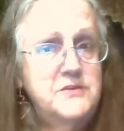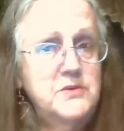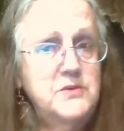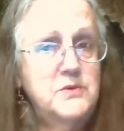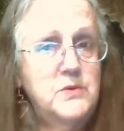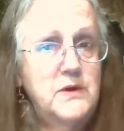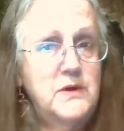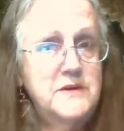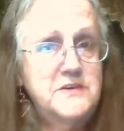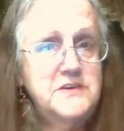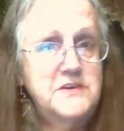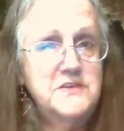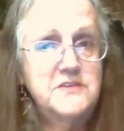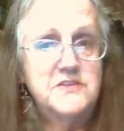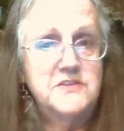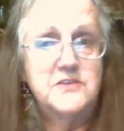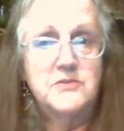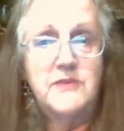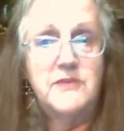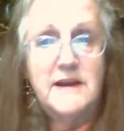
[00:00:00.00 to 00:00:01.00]
2
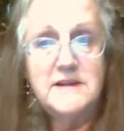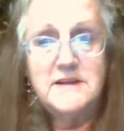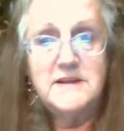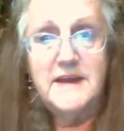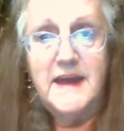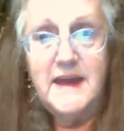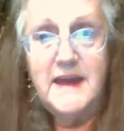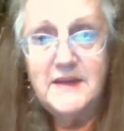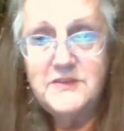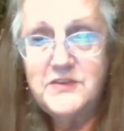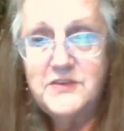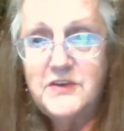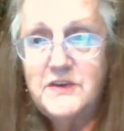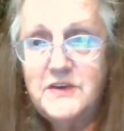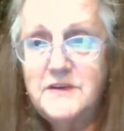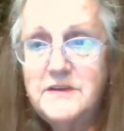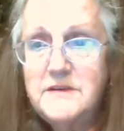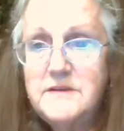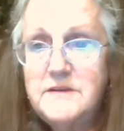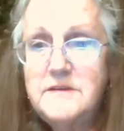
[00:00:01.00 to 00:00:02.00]
questions directly
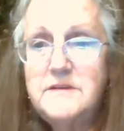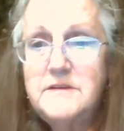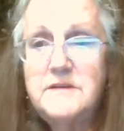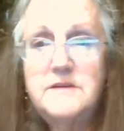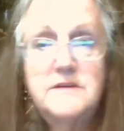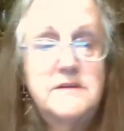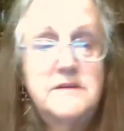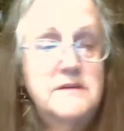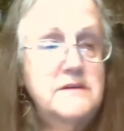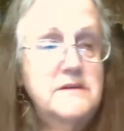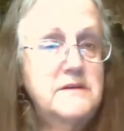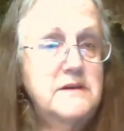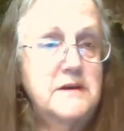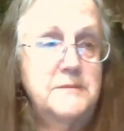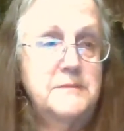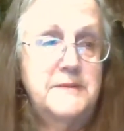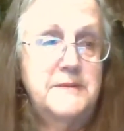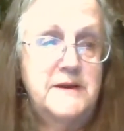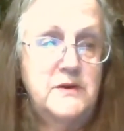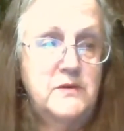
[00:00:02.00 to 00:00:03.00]
answered,
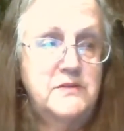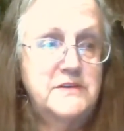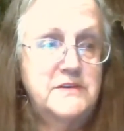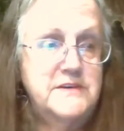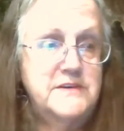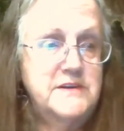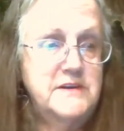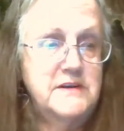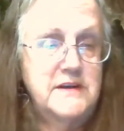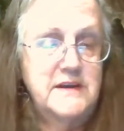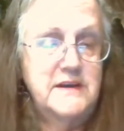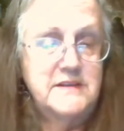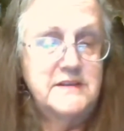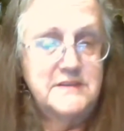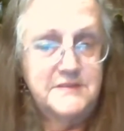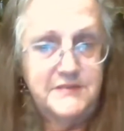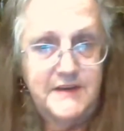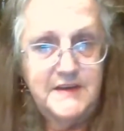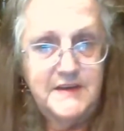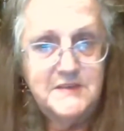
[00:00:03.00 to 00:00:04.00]
come on over it's
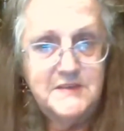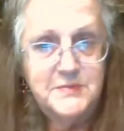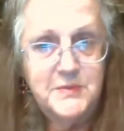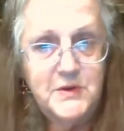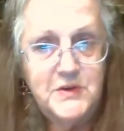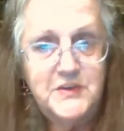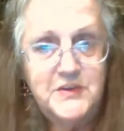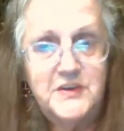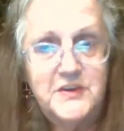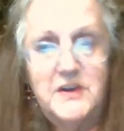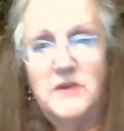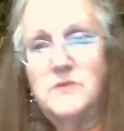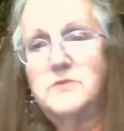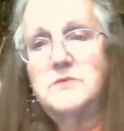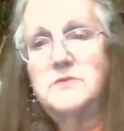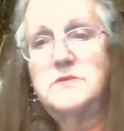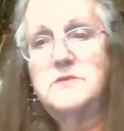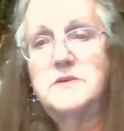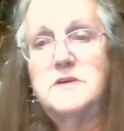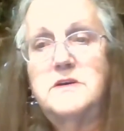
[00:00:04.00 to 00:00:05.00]
a Facebook
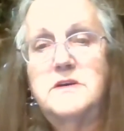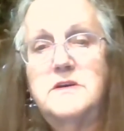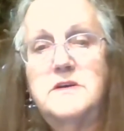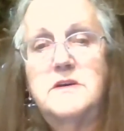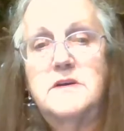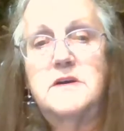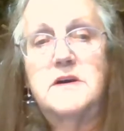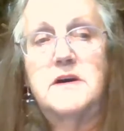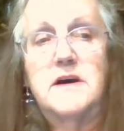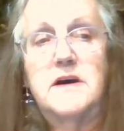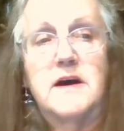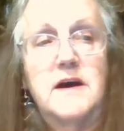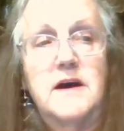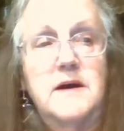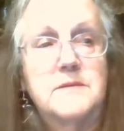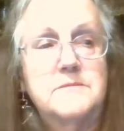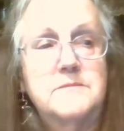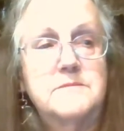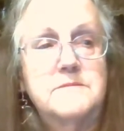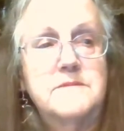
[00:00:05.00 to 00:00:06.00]
show.
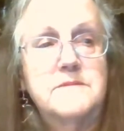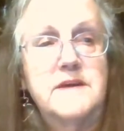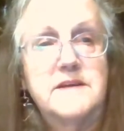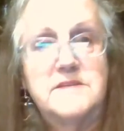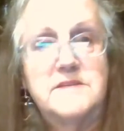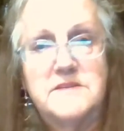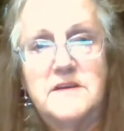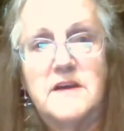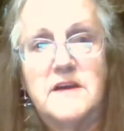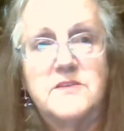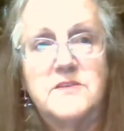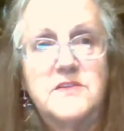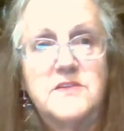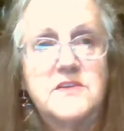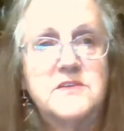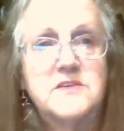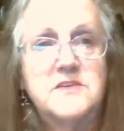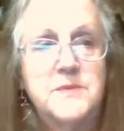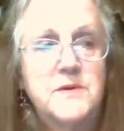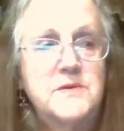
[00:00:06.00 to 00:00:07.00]
It's under the
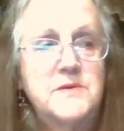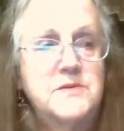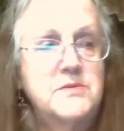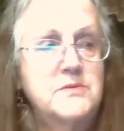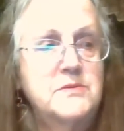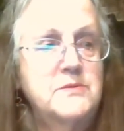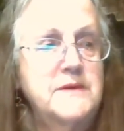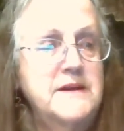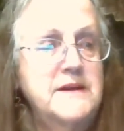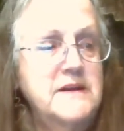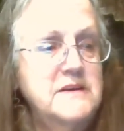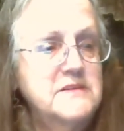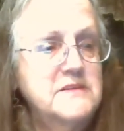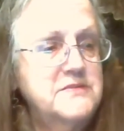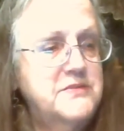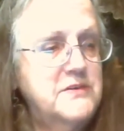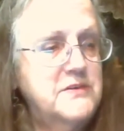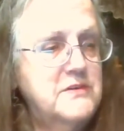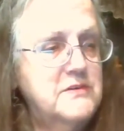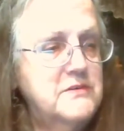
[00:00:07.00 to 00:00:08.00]
spiritual readings
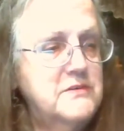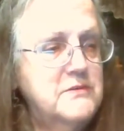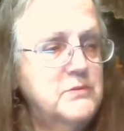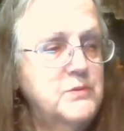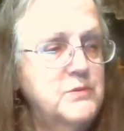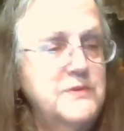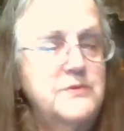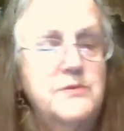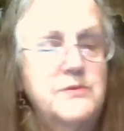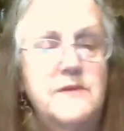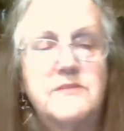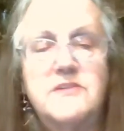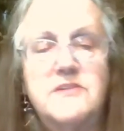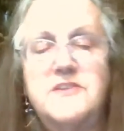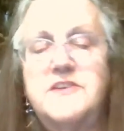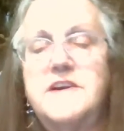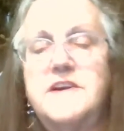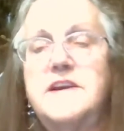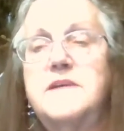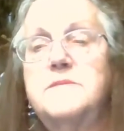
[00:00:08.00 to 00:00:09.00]
with Rev
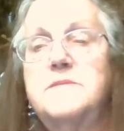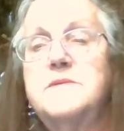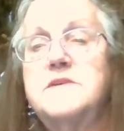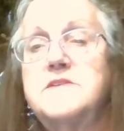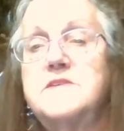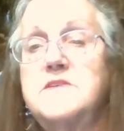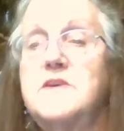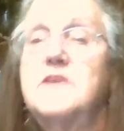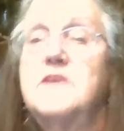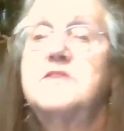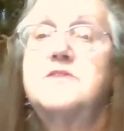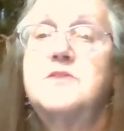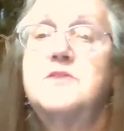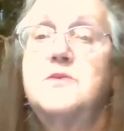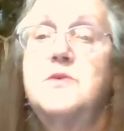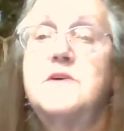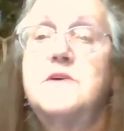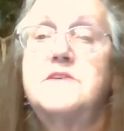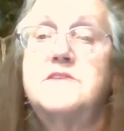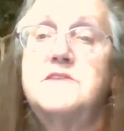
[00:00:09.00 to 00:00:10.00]
Jeanne, but it's called 2
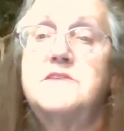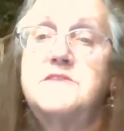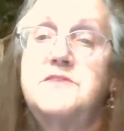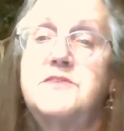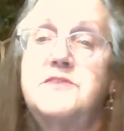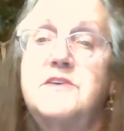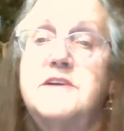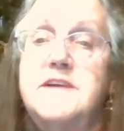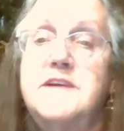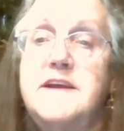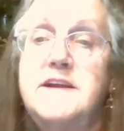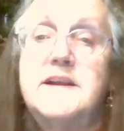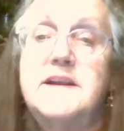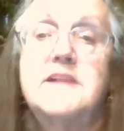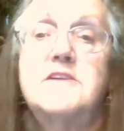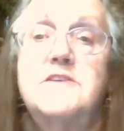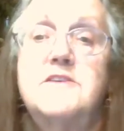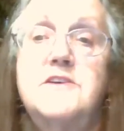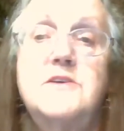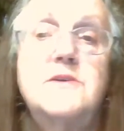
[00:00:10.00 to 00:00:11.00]
Questions for a
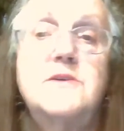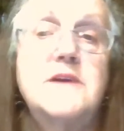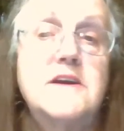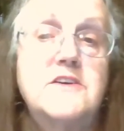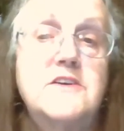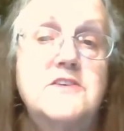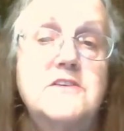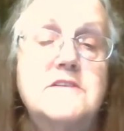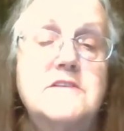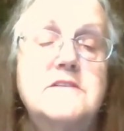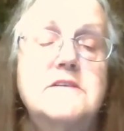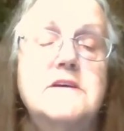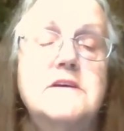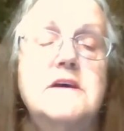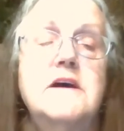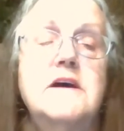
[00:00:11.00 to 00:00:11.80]
$10 donation.